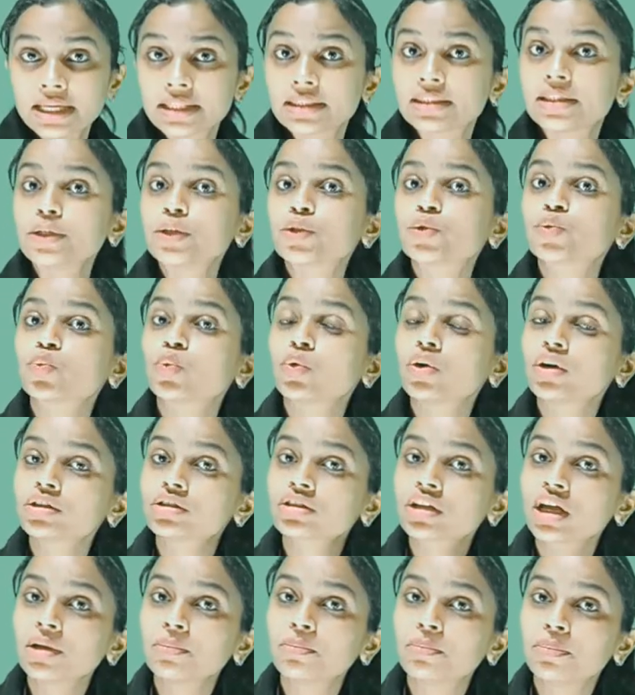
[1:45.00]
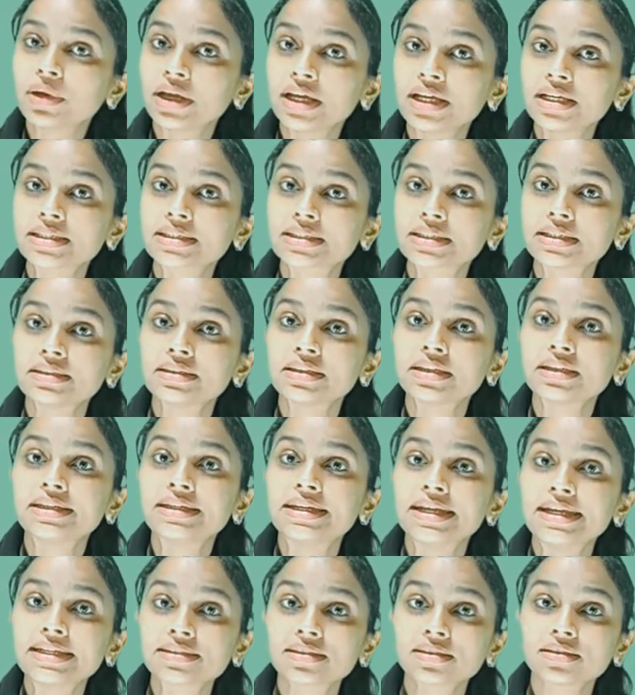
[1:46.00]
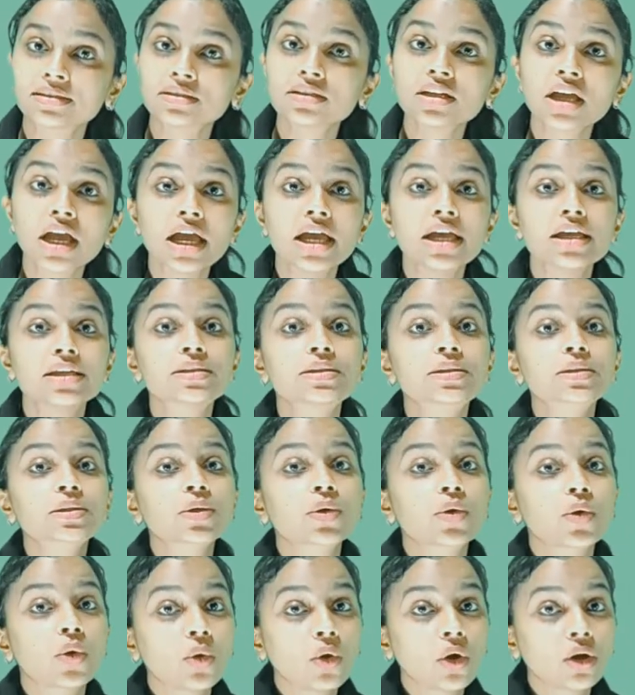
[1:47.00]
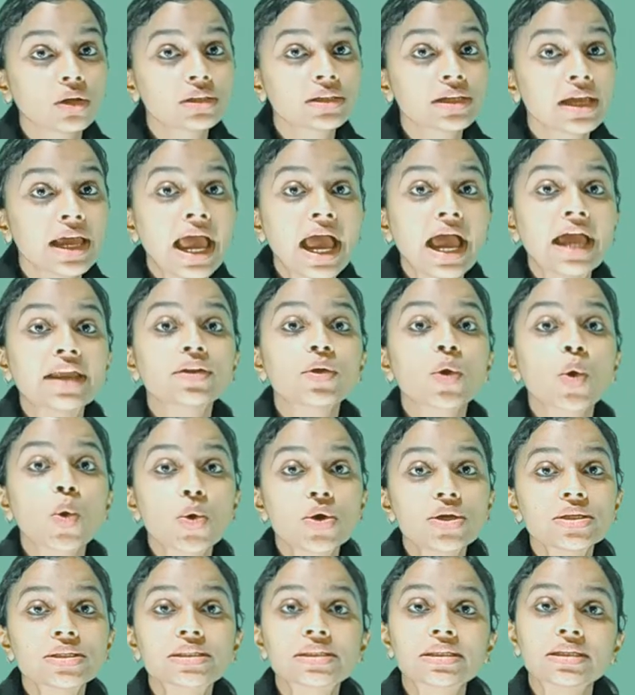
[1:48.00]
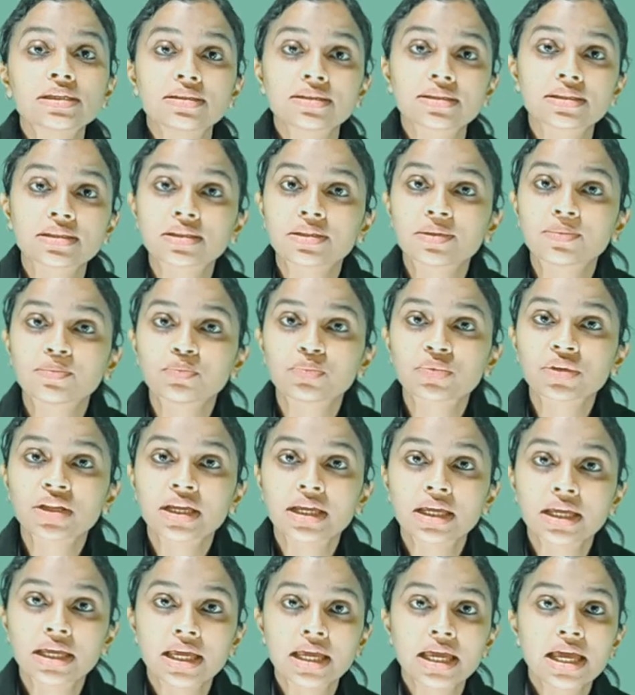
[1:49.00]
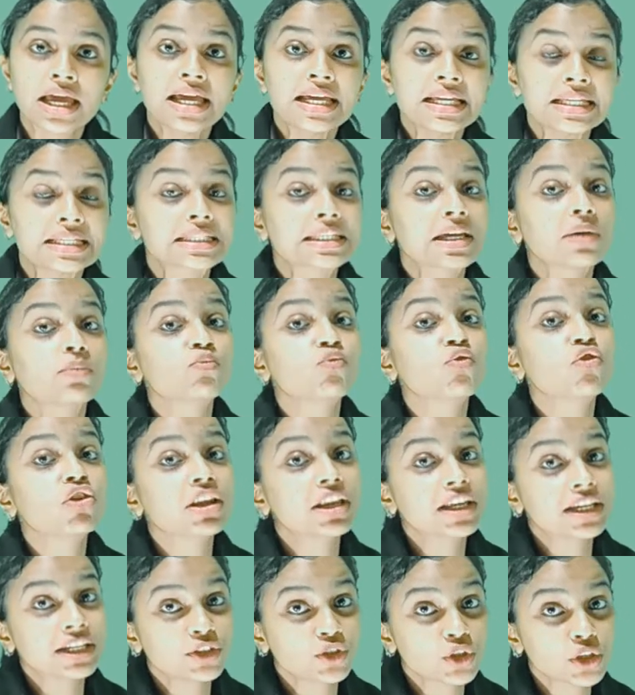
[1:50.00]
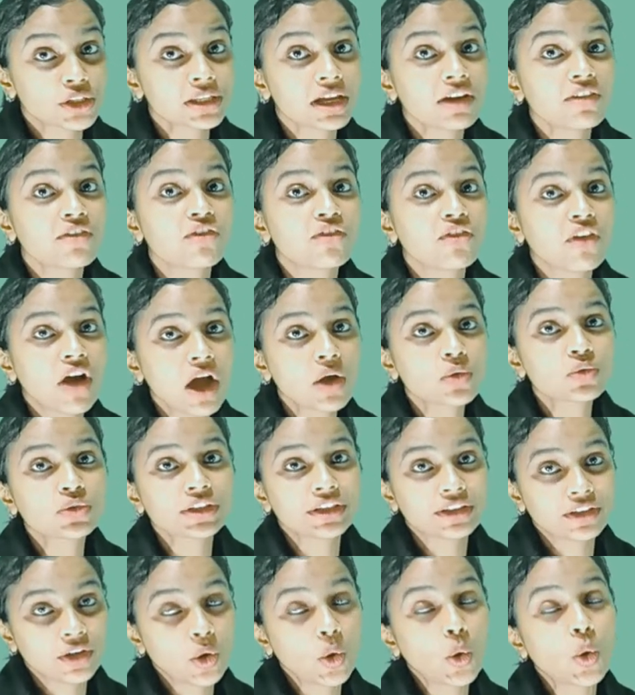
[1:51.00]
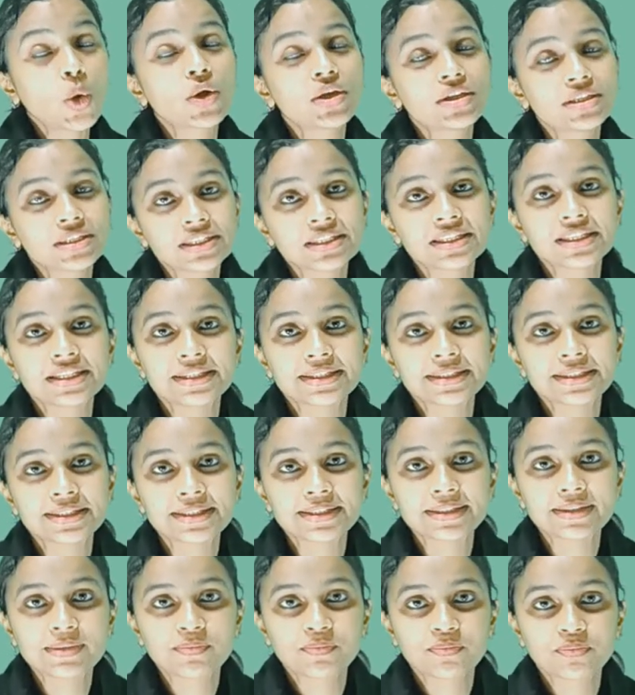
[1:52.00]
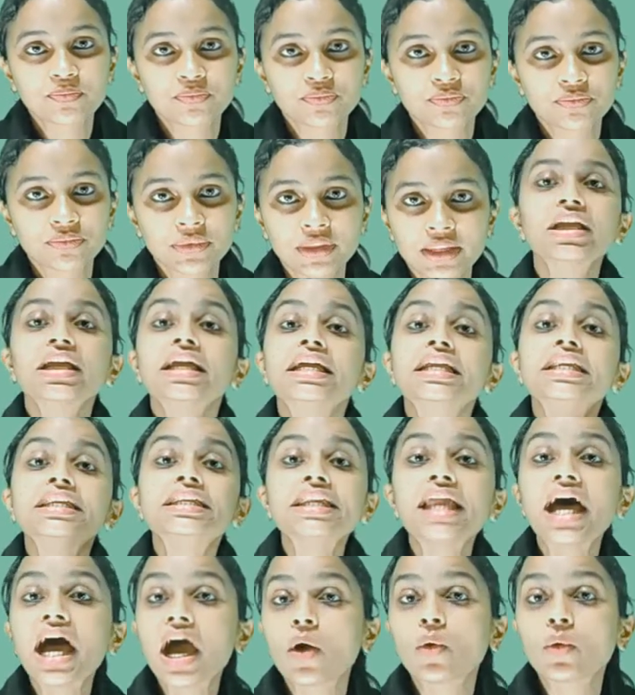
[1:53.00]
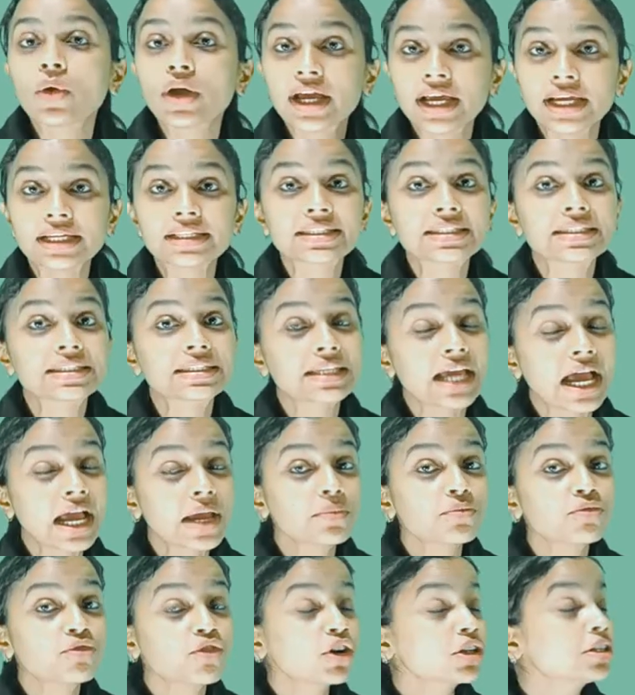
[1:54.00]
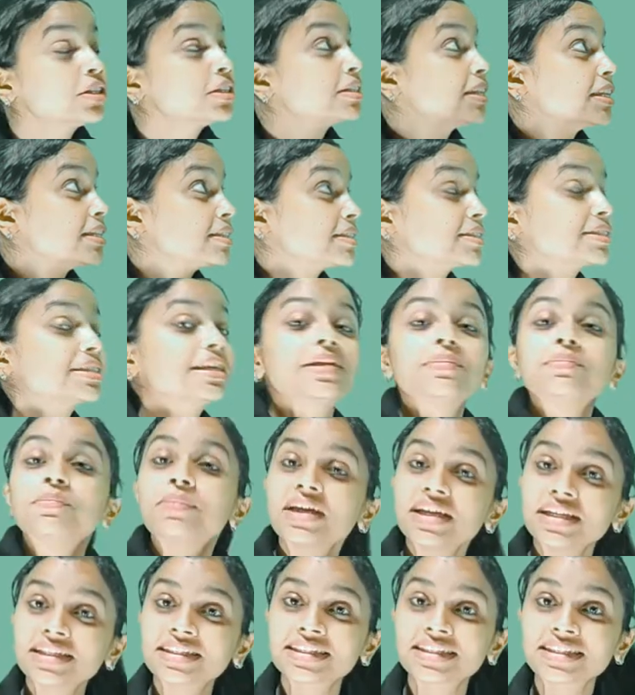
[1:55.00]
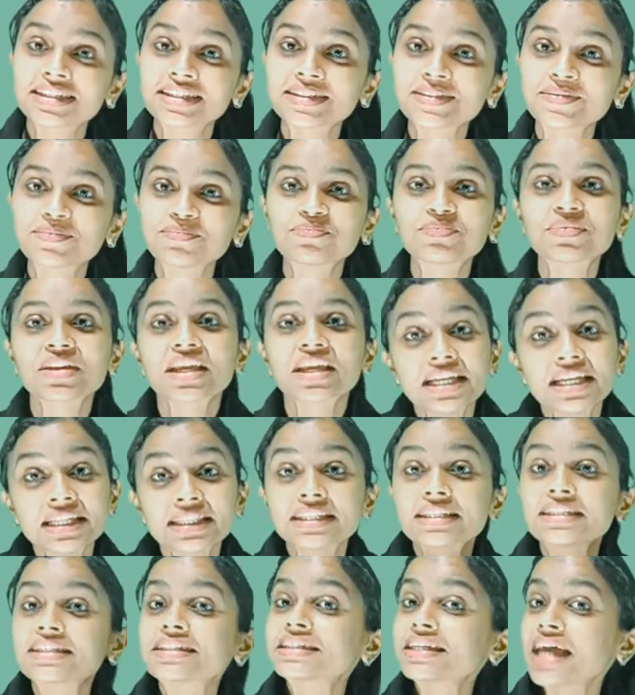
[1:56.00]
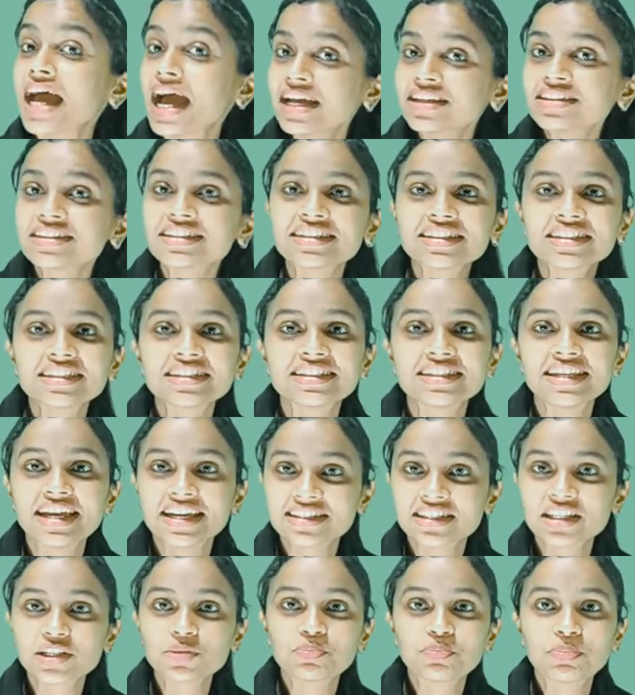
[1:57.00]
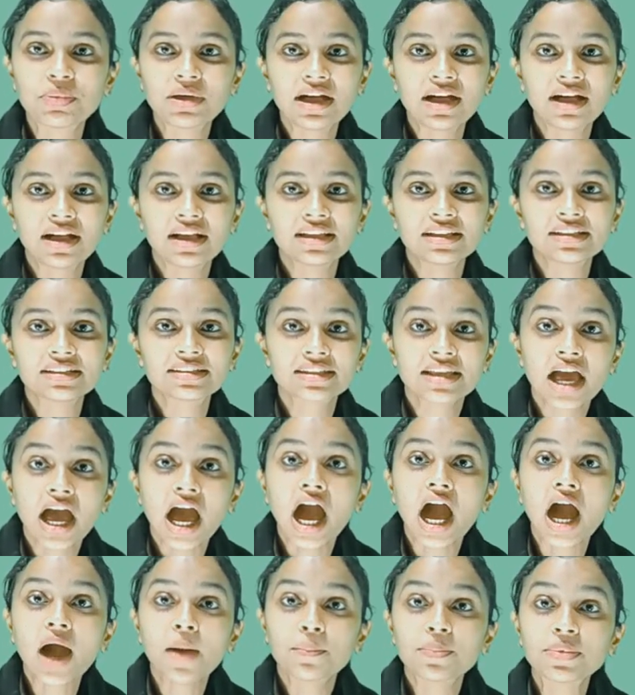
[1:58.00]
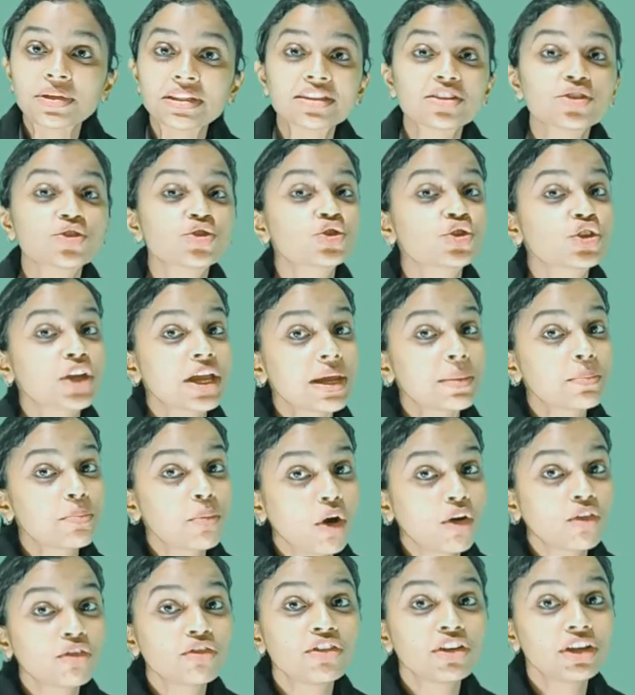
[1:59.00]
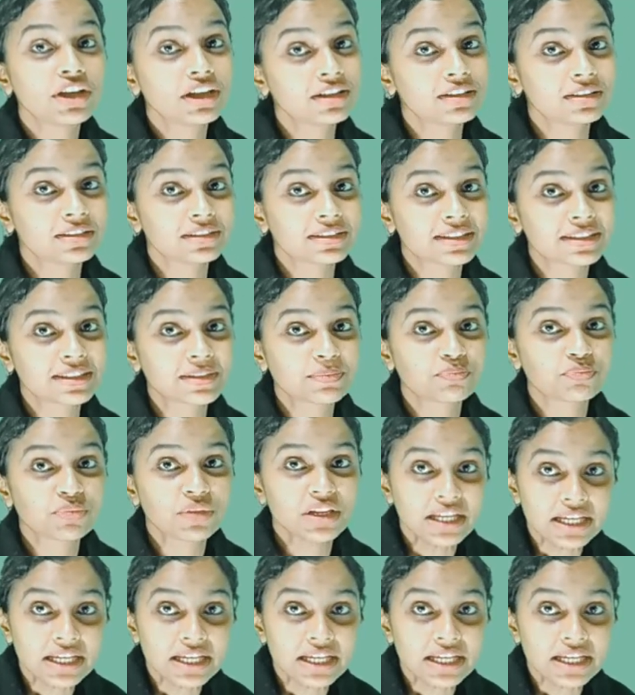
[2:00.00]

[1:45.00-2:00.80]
This fertile place in the desert is called an oasis. Some villages are found near oasis. Now, it's time for tits and bits. The sand in a desert piles up in the shape of hills.